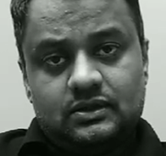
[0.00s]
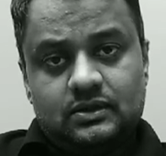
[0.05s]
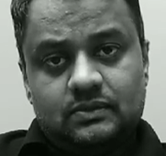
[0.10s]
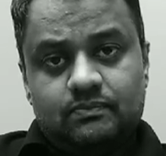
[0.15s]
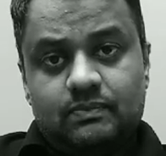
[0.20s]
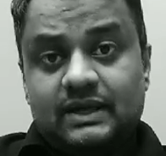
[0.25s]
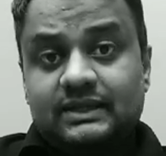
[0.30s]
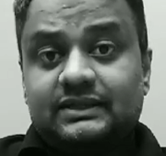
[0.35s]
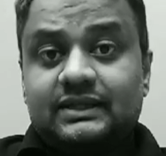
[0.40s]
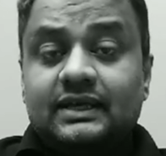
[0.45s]

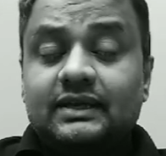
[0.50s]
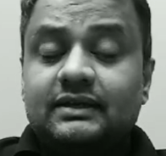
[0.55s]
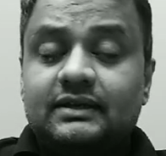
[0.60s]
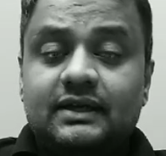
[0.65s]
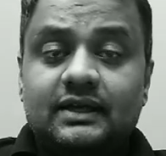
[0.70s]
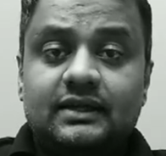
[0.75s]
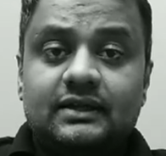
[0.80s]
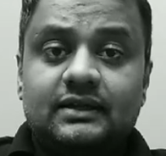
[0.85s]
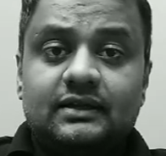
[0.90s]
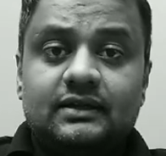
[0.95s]
by
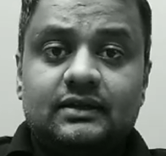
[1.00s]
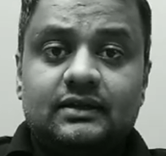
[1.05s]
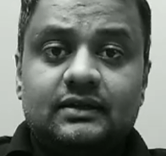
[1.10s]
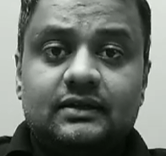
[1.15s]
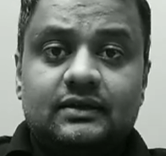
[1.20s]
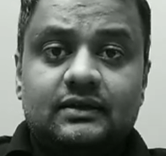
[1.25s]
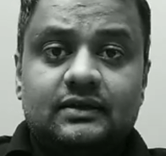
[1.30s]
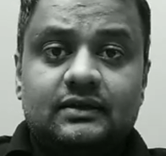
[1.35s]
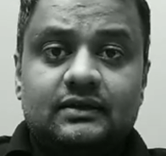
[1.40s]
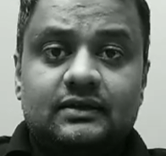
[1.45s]
thinking
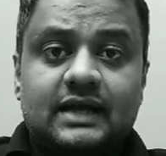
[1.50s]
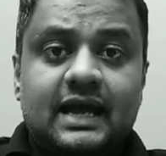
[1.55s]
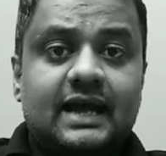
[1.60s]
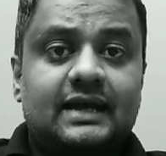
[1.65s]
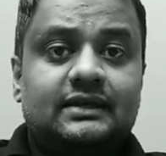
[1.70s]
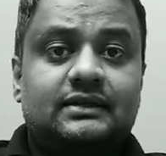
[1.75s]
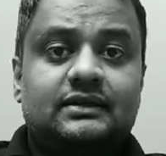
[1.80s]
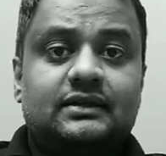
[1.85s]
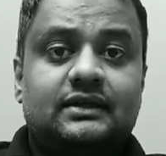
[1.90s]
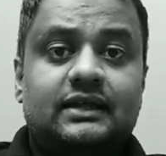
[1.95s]

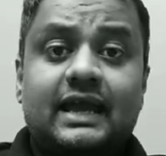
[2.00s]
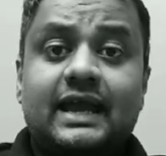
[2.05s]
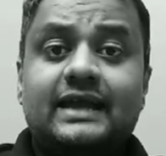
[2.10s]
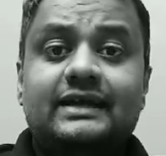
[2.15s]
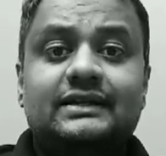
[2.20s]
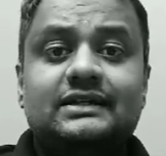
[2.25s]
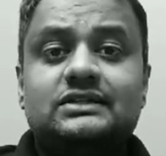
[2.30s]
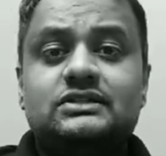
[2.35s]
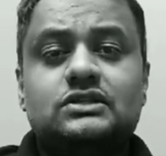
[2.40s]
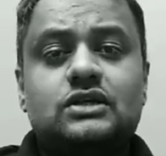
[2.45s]
that
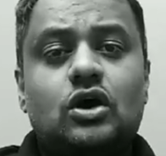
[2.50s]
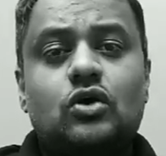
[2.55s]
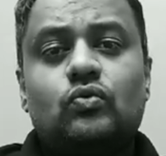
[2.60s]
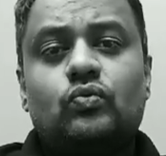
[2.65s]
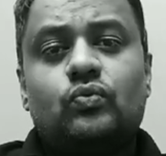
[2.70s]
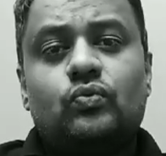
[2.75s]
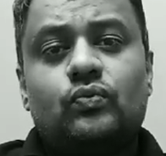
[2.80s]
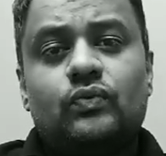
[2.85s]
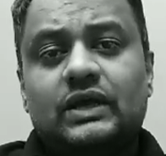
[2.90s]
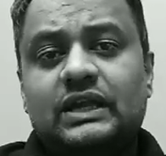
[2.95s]
gate is
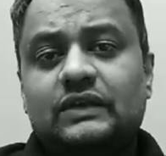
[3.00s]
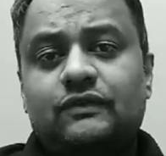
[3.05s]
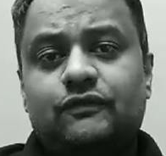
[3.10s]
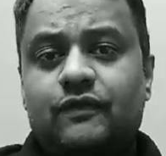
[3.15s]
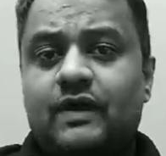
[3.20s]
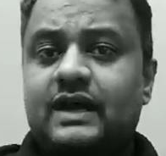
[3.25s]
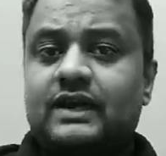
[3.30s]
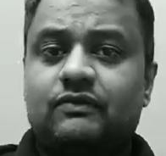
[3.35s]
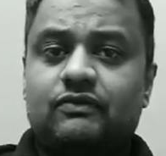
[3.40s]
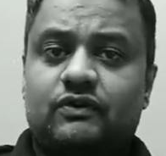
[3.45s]
now very
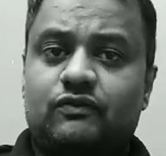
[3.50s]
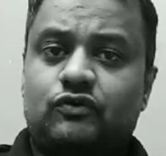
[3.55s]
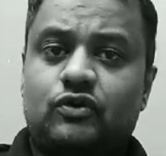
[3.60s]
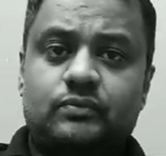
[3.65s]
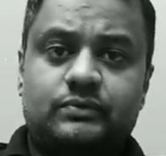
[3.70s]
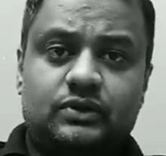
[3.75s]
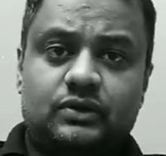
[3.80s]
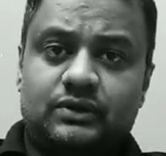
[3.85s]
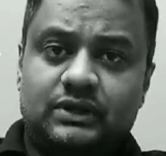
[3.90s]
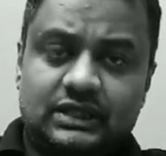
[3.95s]
far away from your